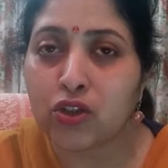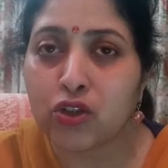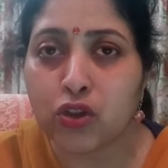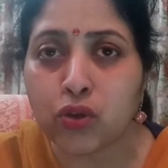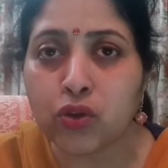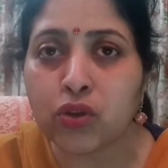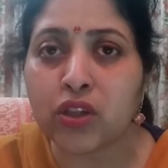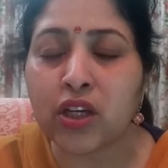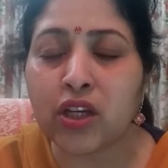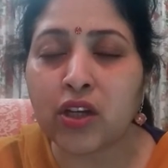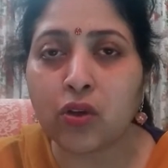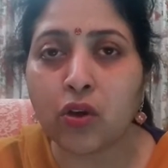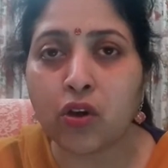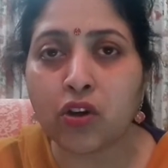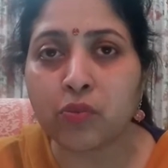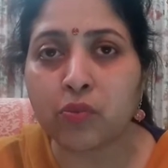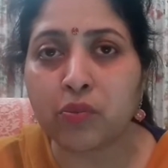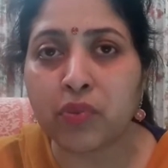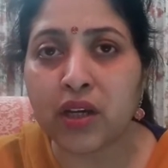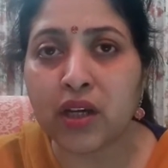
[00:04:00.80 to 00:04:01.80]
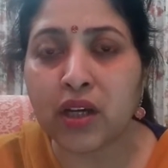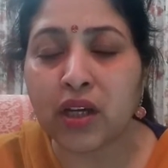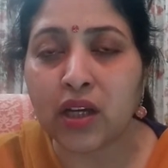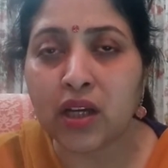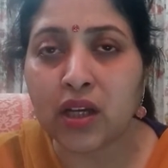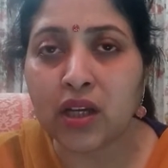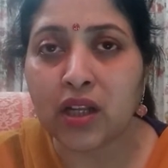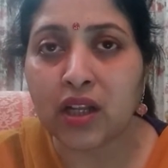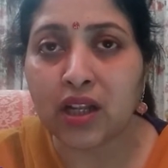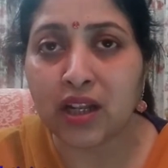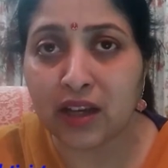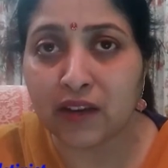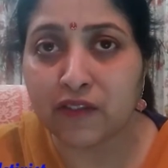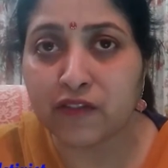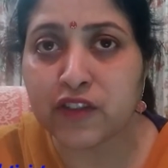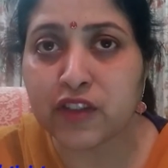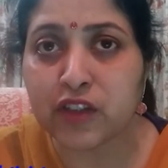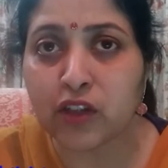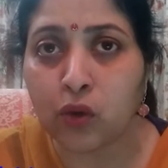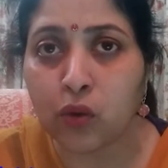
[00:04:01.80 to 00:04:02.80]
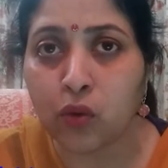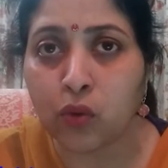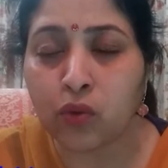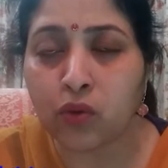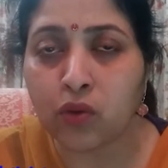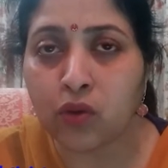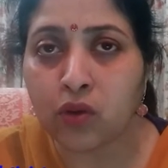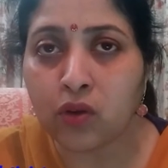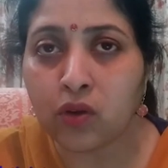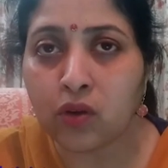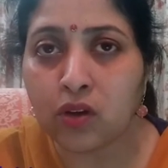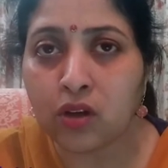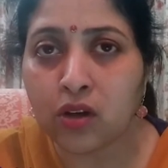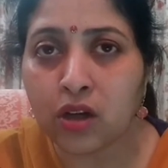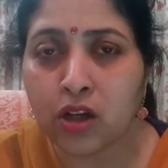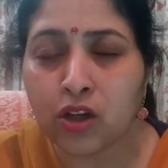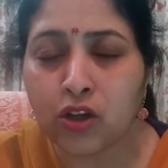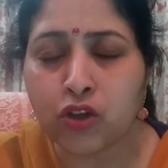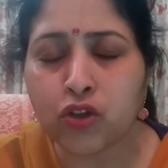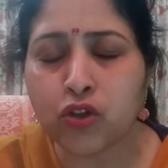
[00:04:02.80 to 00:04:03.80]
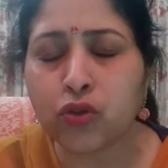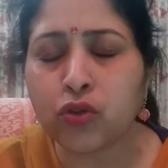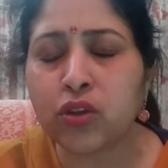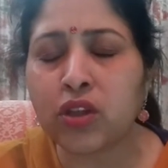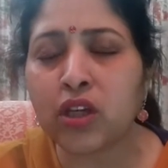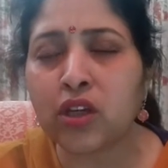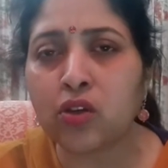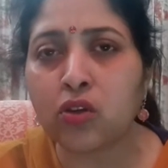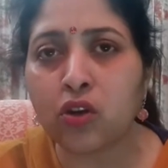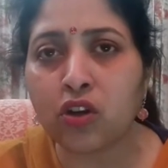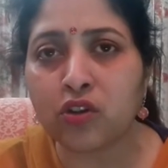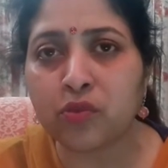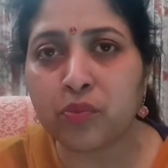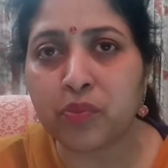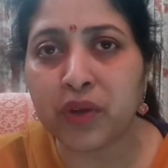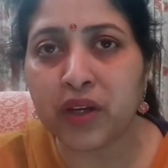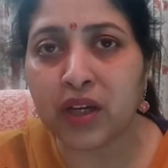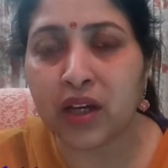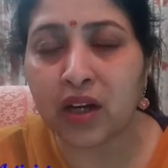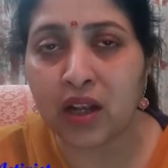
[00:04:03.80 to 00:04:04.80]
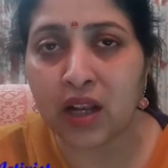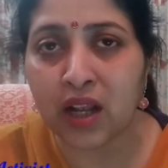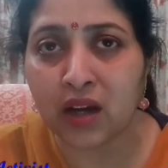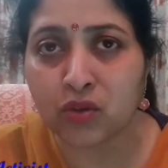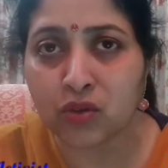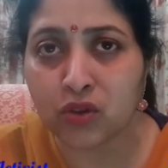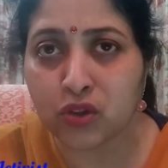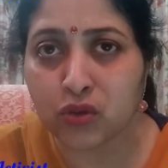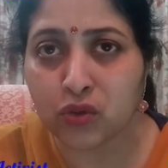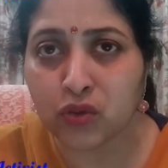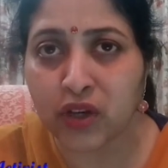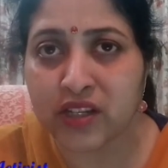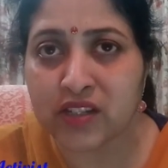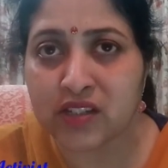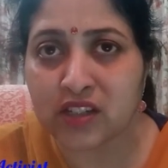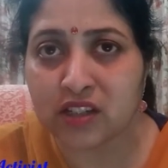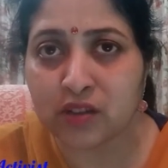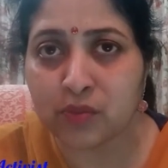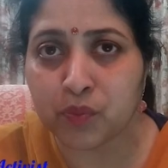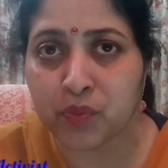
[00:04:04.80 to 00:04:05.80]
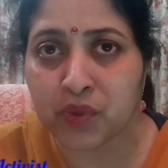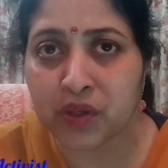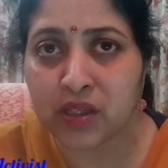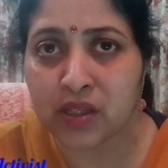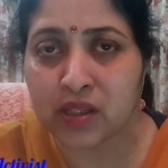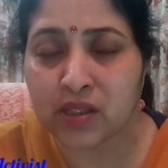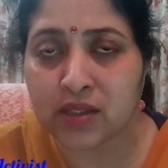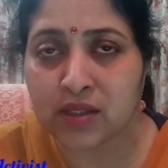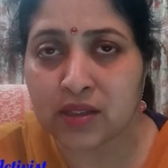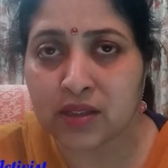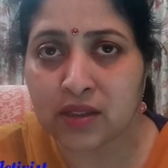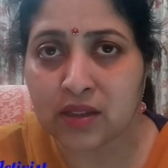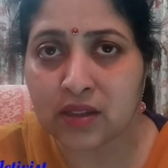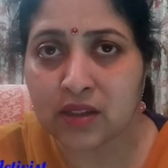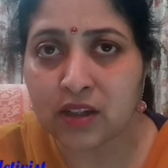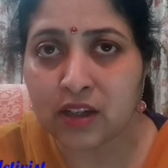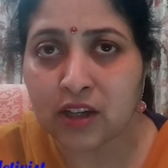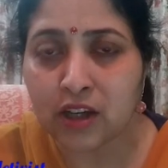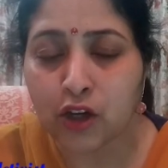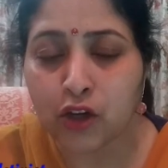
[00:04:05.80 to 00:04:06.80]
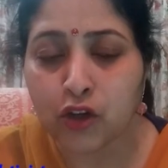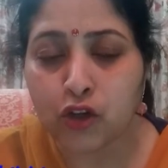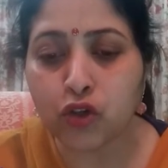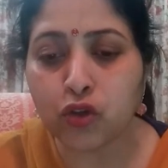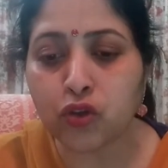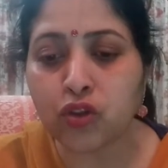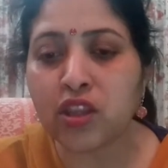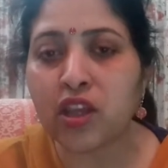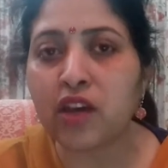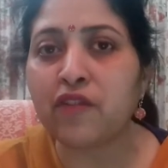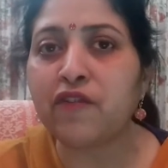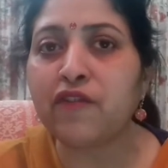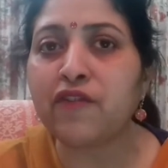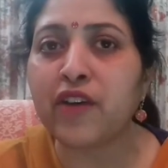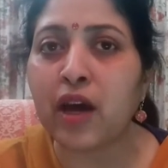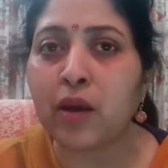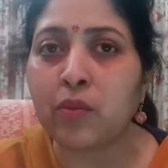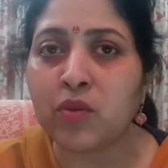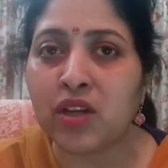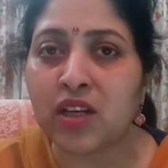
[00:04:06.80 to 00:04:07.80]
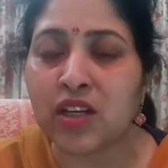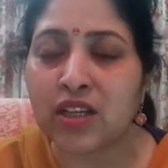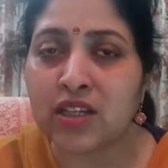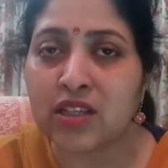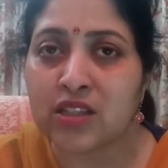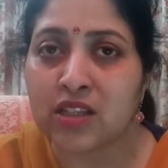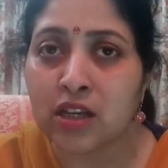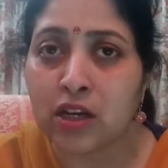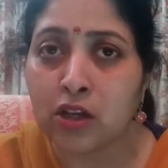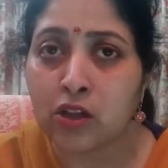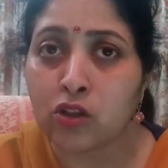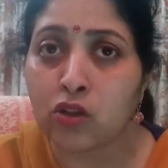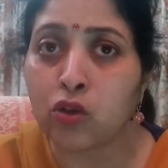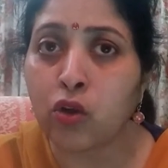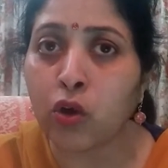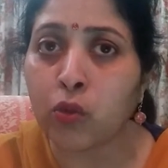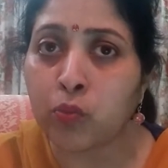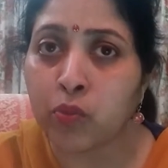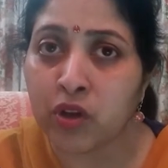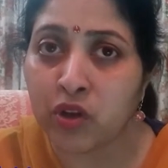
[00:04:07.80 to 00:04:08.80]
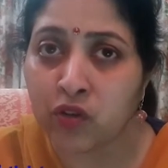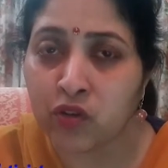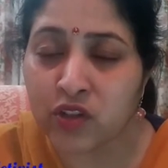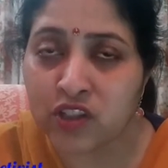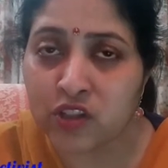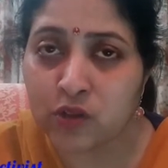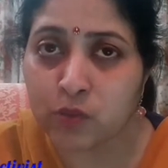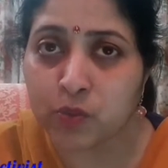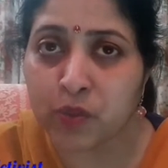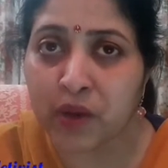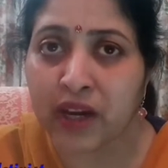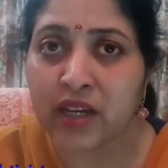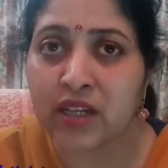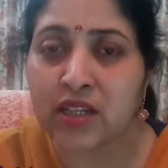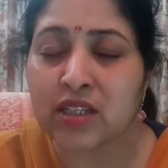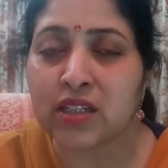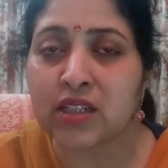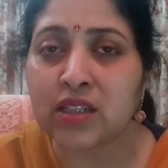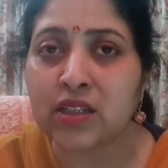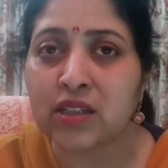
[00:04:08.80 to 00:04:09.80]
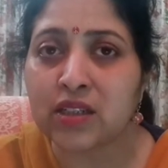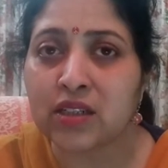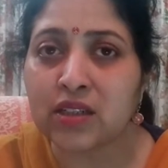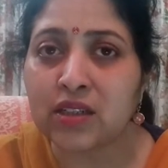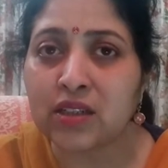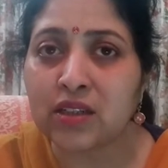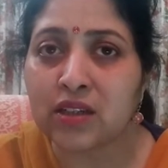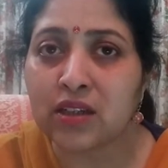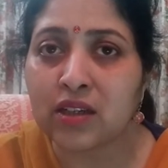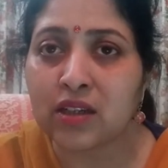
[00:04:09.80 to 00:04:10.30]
should they not be left alone? Should they not be allowed to rest in peace? Should their families not be respected?